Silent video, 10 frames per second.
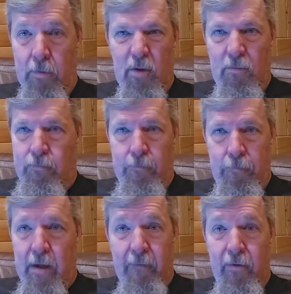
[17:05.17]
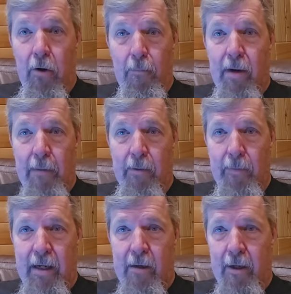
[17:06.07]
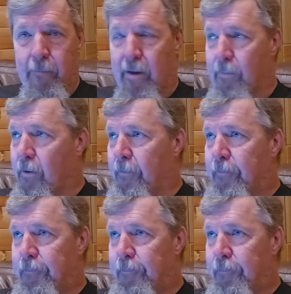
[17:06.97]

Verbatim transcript: who have no problem killing people.